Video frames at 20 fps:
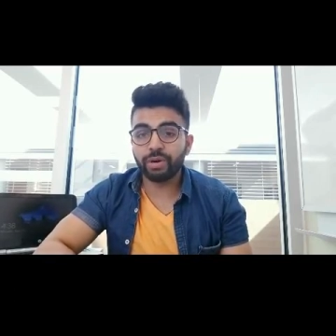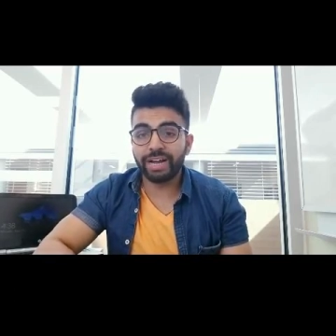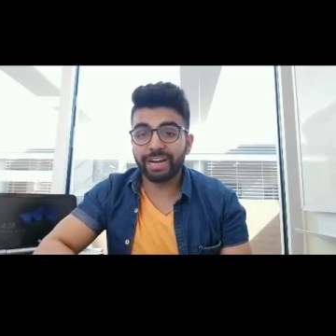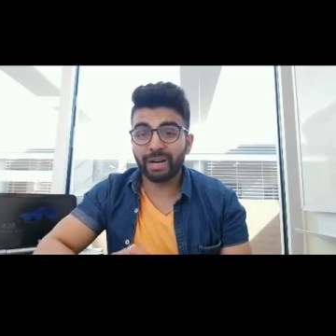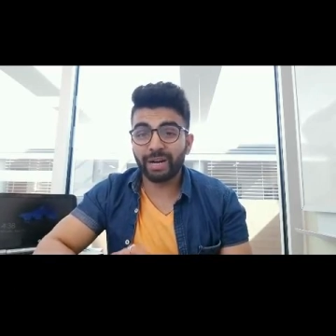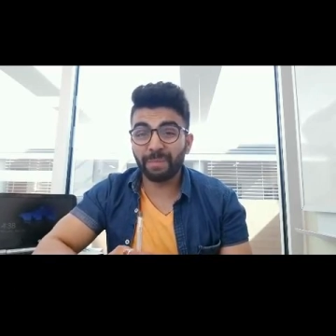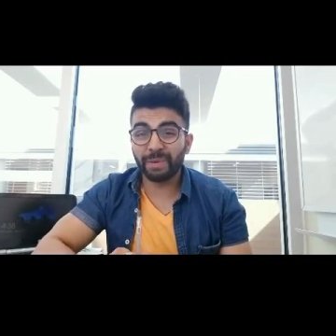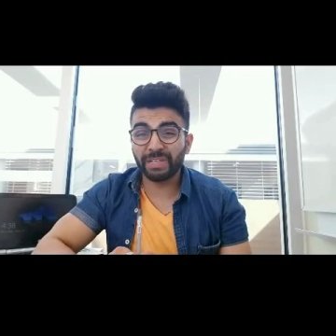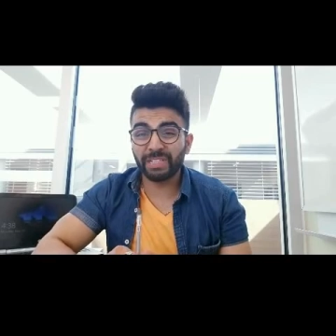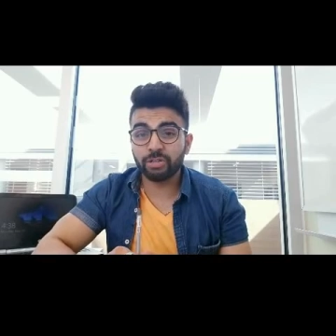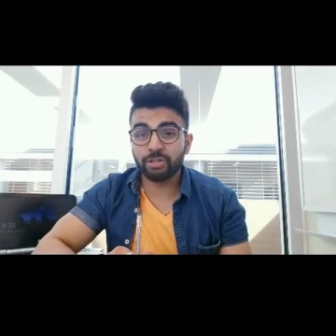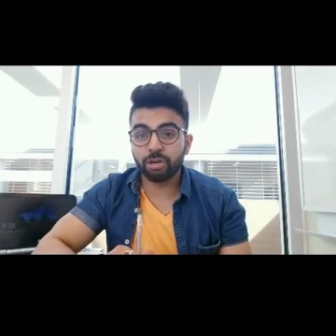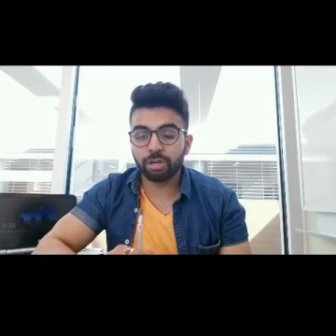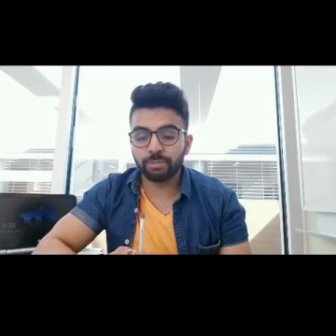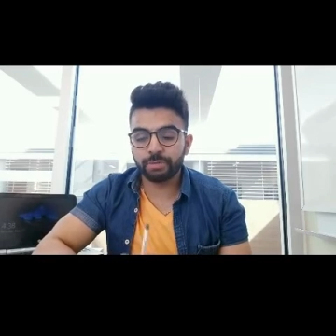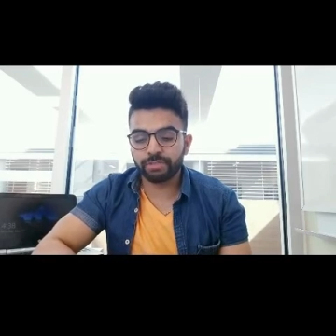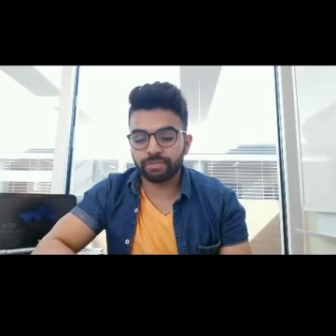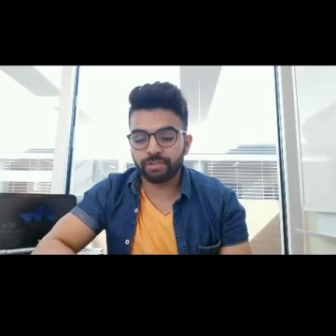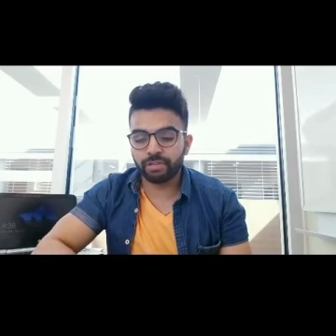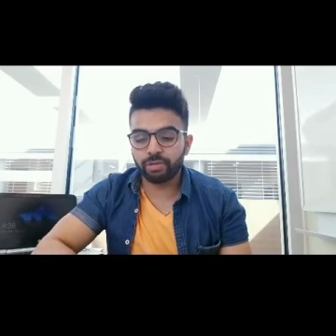I'll repeat the
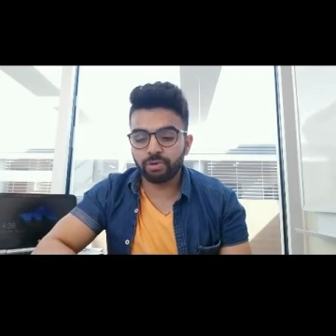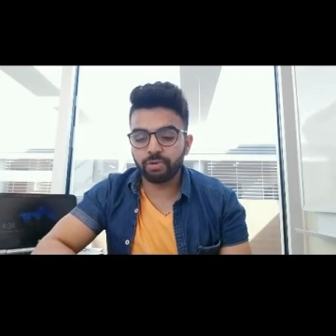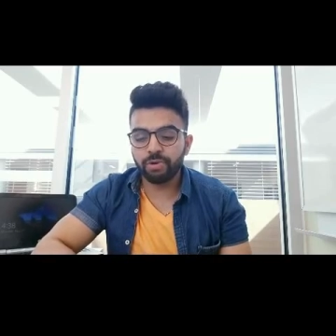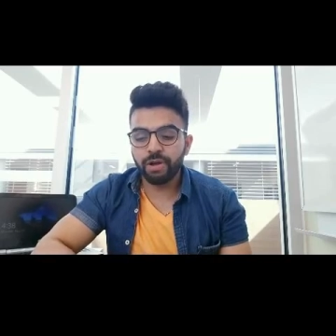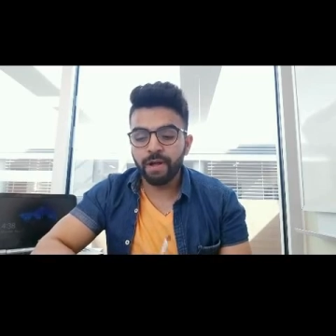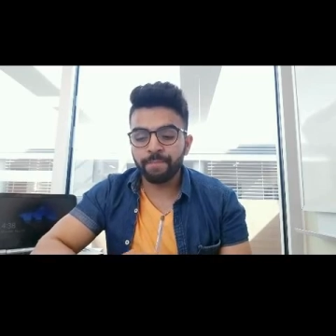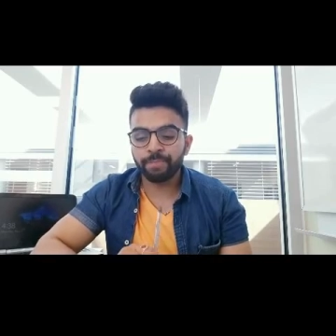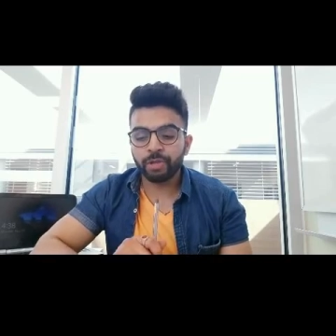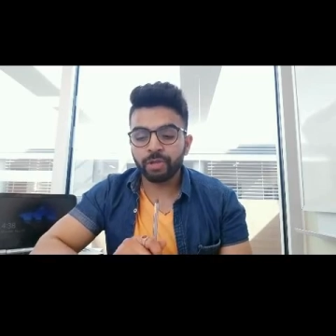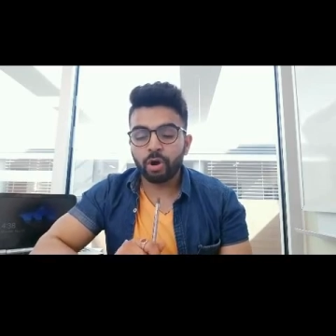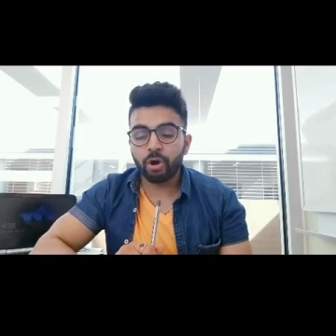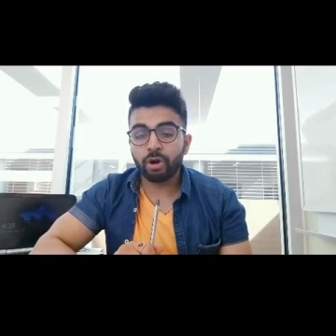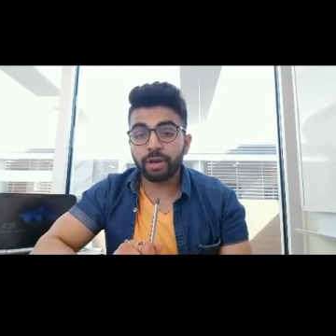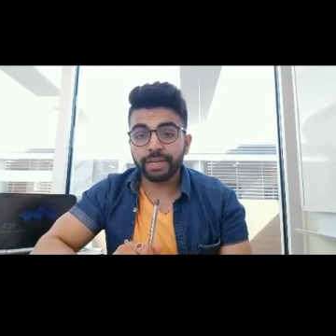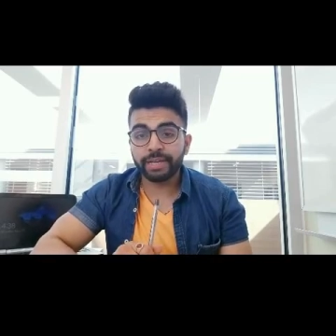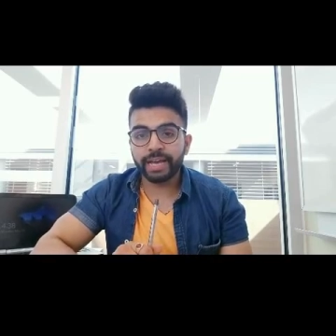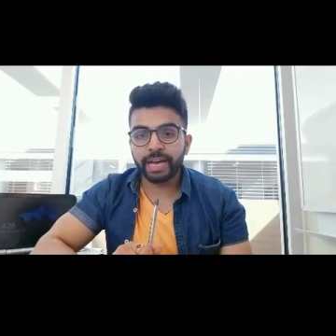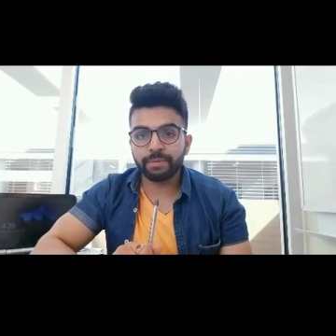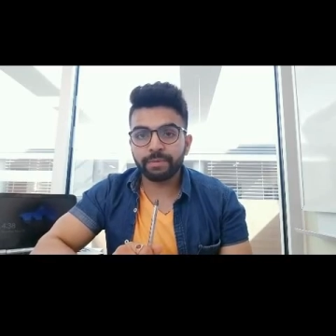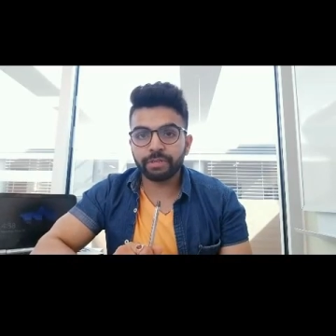documents for you: all
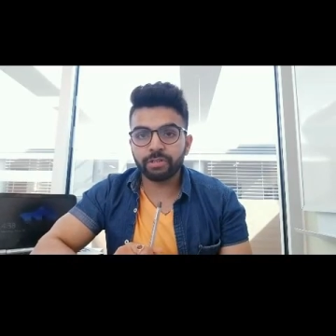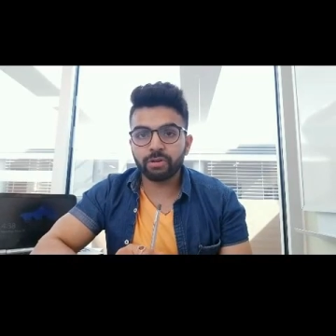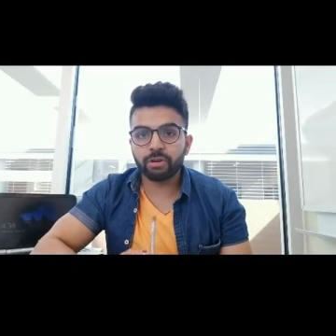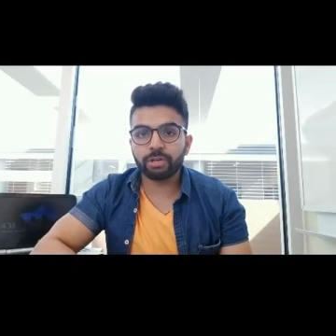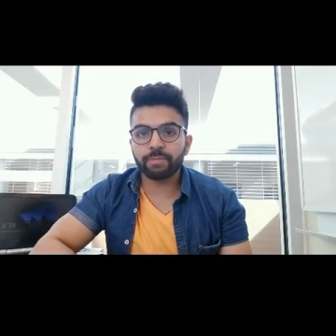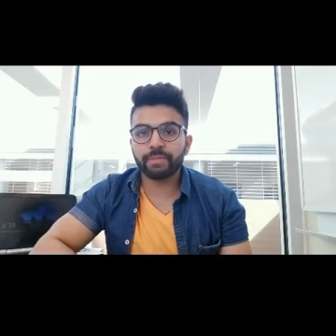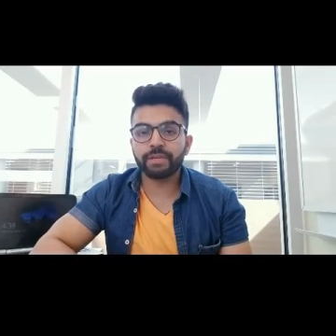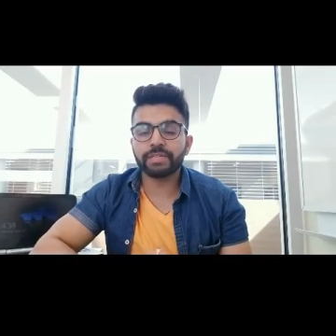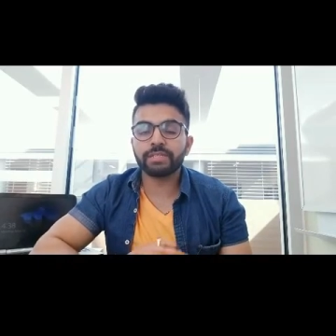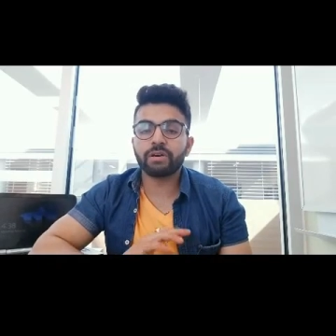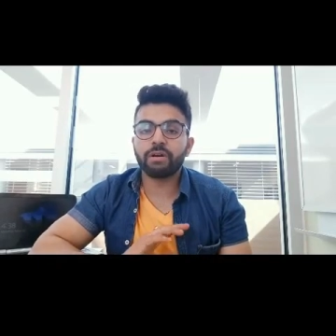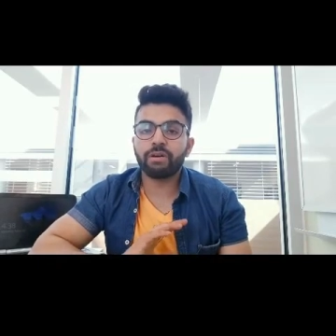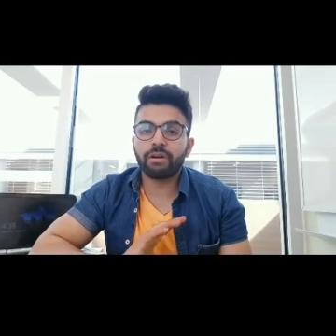academic documents,